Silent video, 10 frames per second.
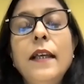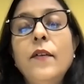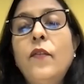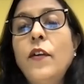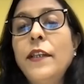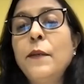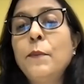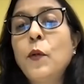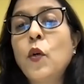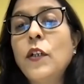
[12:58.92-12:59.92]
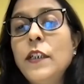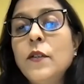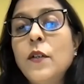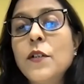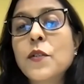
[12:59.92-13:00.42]
for employees
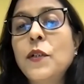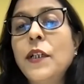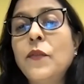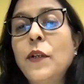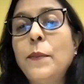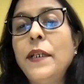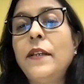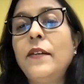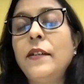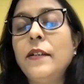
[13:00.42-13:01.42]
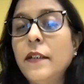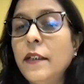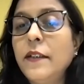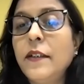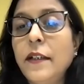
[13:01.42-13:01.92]
also, it will be
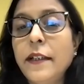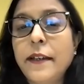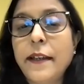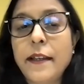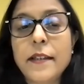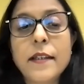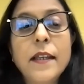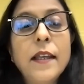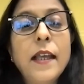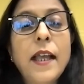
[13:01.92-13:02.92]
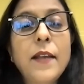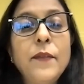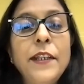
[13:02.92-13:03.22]
really, really great. And we